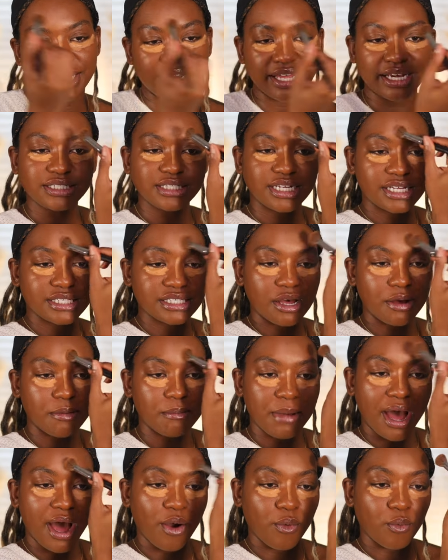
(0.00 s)
That's just something
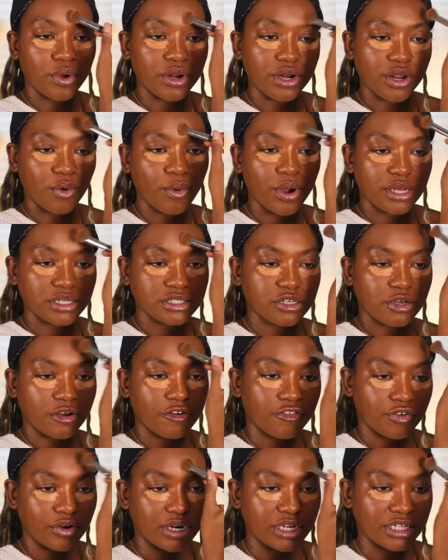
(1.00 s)
I wouldn't wear to a
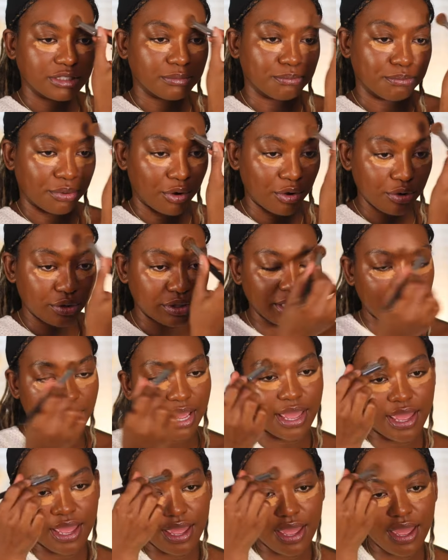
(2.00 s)
friend's
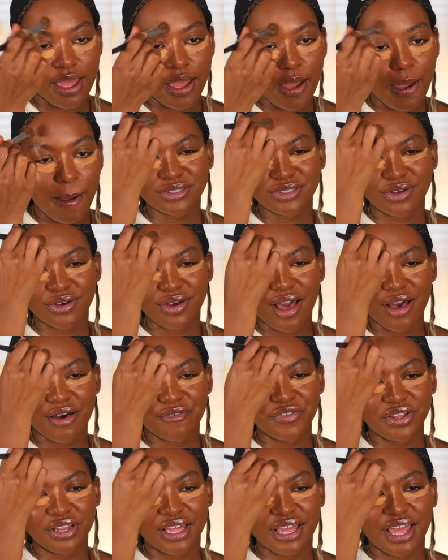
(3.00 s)
birthday. Also, I
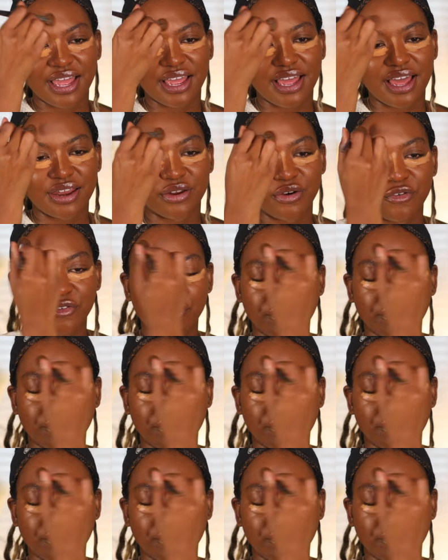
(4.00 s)
feel like I ain't got no